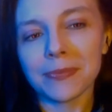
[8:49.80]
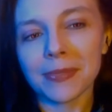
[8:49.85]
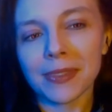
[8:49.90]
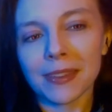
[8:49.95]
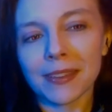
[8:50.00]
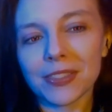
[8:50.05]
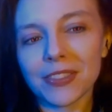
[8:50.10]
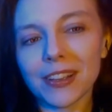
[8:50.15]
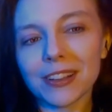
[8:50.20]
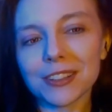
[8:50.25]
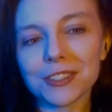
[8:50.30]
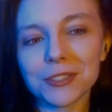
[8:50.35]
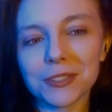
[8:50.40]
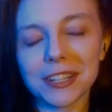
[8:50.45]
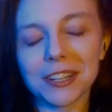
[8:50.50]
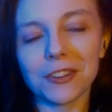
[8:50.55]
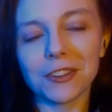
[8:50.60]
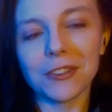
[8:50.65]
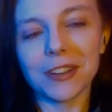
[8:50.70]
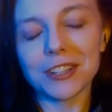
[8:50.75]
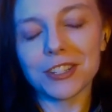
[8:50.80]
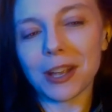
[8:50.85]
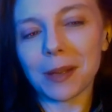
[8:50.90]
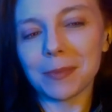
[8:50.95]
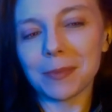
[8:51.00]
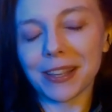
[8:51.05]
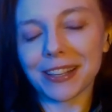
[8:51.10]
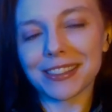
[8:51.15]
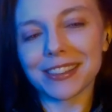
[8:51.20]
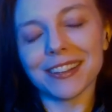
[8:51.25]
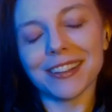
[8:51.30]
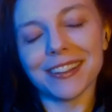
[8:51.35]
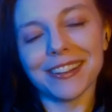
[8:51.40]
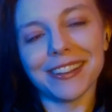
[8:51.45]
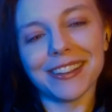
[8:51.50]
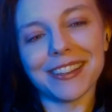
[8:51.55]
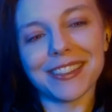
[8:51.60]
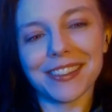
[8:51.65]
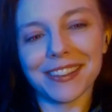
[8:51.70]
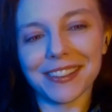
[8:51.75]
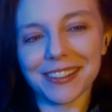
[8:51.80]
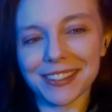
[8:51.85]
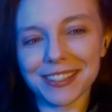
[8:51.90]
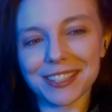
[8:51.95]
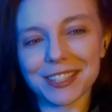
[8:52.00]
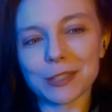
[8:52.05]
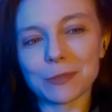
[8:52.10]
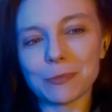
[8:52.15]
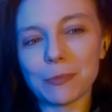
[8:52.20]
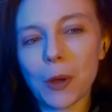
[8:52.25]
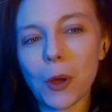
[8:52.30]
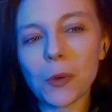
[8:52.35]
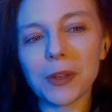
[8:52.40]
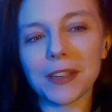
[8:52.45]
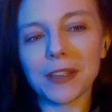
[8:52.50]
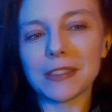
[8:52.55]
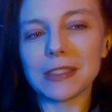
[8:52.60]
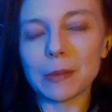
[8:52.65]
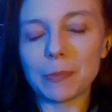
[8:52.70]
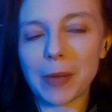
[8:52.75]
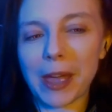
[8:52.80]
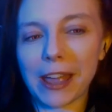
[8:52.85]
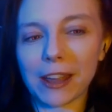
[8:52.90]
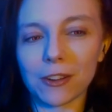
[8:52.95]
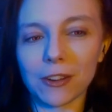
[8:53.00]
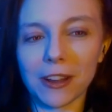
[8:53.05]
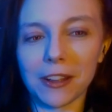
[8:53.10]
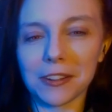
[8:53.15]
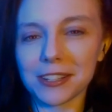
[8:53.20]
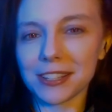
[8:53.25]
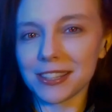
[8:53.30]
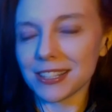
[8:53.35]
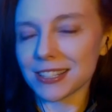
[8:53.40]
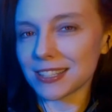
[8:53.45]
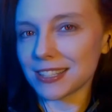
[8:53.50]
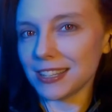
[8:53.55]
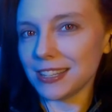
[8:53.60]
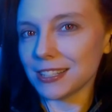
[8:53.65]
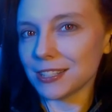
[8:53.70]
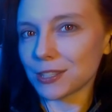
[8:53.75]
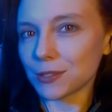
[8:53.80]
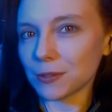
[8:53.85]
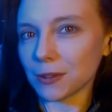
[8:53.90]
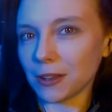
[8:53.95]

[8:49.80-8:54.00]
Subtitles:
They also did a great job, like the smoke in the background in the scenes